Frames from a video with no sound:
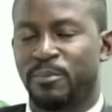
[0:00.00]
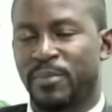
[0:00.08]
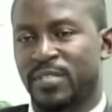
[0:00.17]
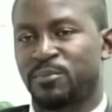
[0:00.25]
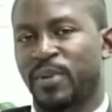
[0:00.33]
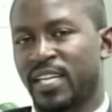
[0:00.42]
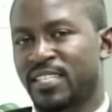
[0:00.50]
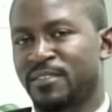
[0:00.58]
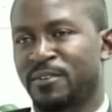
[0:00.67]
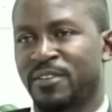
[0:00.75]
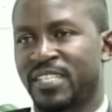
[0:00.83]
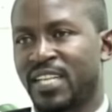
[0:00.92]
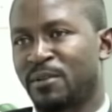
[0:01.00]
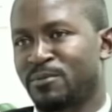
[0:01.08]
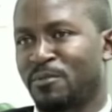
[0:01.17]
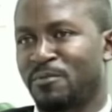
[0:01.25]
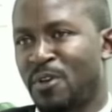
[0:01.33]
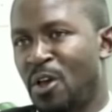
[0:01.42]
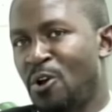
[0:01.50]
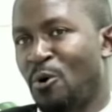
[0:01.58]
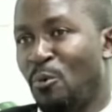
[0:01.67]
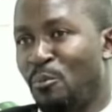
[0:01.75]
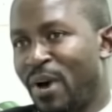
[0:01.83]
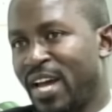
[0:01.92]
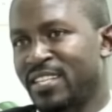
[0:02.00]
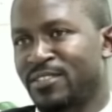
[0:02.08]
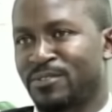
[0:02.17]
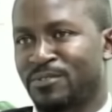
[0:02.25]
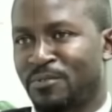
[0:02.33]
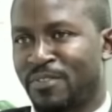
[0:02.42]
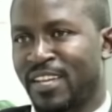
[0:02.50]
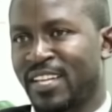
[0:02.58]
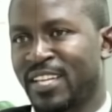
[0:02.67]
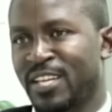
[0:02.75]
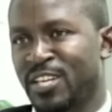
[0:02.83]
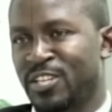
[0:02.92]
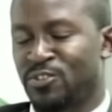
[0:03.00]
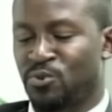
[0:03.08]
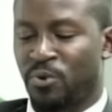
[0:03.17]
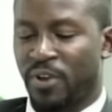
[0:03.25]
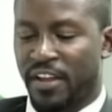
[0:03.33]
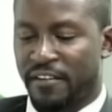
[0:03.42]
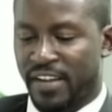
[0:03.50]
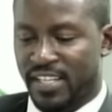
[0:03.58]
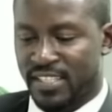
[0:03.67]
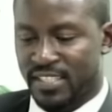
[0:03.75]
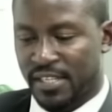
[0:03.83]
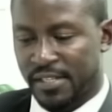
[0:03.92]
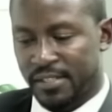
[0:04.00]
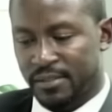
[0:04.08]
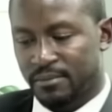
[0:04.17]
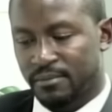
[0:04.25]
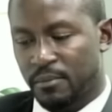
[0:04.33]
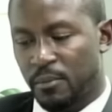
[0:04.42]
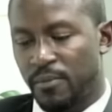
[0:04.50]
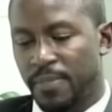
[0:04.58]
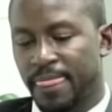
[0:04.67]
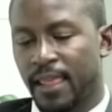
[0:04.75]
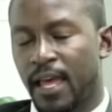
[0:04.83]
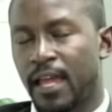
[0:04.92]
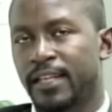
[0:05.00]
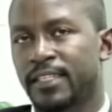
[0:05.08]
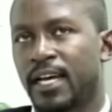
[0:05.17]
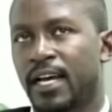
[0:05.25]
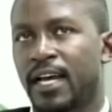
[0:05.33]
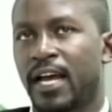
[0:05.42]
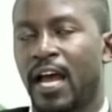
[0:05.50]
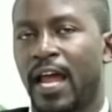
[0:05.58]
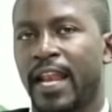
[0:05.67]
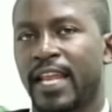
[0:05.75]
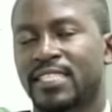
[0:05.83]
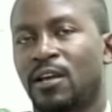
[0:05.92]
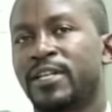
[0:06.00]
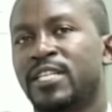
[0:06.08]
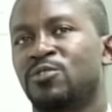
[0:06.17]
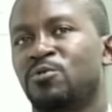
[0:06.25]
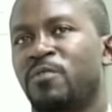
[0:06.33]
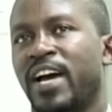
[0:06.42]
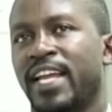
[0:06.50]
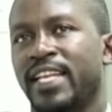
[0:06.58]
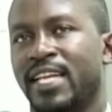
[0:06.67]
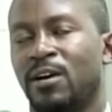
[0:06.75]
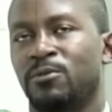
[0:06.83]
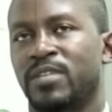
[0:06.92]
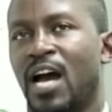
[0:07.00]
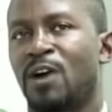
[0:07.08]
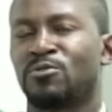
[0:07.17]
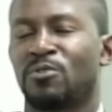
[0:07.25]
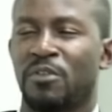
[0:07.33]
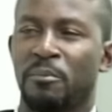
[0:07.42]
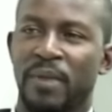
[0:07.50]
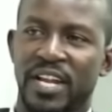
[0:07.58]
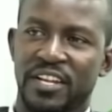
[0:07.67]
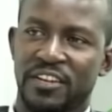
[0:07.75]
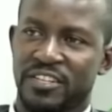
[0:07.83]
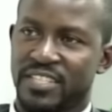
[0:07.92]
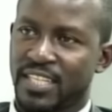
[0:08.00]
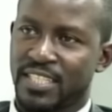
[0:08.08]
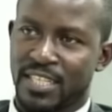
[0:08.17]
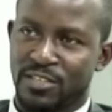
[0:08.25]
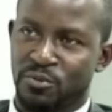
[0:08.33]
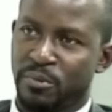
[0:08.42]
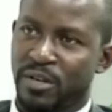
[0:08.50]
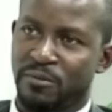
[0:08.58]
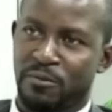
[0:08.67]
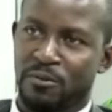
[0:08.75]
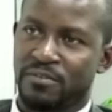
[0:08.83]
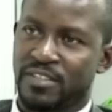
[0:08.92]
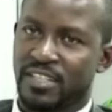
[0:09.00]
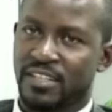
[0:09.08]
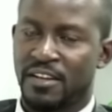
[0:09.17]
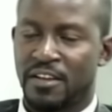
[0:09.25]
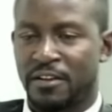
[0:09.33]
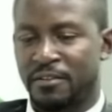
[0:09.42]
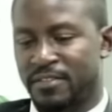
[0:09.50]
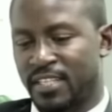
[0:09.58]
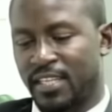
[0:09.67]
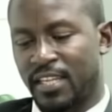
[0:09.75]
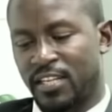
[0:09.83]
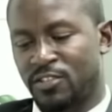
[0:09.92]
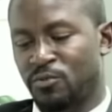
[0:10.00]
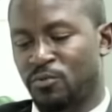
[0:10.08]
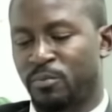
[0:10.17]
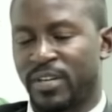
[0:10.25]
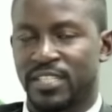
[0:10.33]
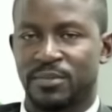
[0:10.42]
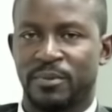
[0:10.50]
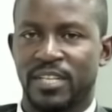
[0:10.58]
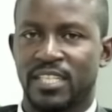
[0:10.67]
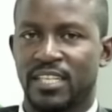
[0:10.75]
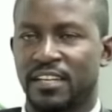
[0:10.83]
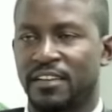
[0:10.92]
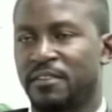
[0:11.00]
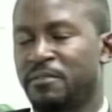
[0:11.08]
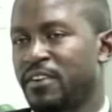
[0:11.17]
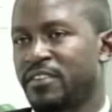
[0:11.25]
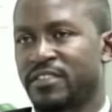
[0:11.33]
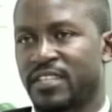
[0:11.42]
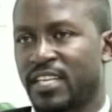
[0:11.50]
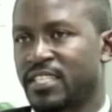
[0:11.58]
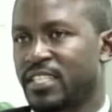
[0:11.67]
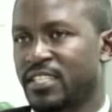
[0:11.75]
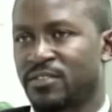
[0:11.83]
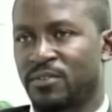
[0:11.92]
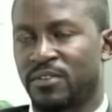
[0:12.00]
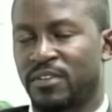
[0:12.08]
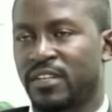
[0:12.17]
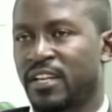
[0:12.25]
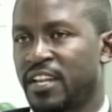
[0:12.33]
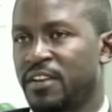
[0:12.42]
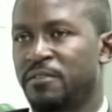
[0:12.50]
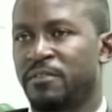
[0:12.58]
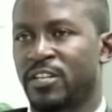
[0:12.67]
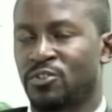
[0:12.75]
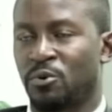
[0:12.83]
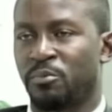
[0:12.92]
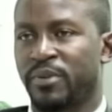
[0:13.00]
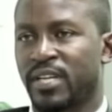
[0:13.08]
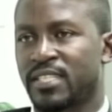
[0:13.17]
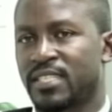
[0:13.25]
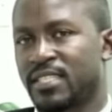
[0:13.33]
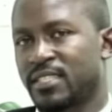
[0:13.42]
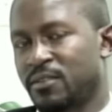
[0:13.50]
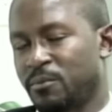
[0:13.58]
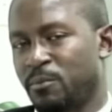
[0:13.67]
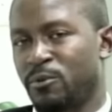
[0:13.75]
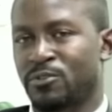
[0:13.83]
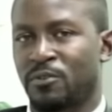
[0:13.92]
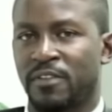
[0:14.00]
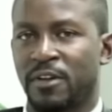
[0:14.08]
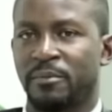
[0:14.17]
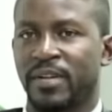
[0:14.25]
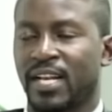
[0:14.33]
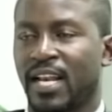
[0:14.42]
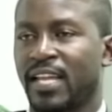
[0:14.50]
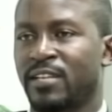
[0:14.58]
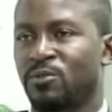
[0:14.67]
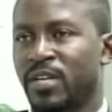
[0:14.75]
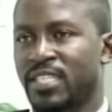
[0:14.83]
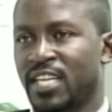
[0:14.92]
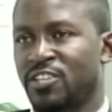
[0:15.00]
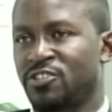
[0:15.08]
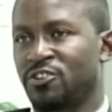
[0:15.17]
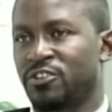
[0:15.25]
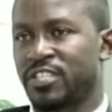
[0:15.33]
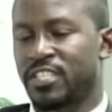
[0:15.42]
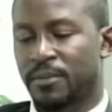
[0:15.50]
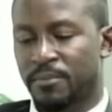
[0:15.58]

perspective in terms of comparisons of the two areas. And next, I wanted to find out of the many research that you've been involved, we've seen that you participated in different researches and different topics, most of them inclined towards cardiology.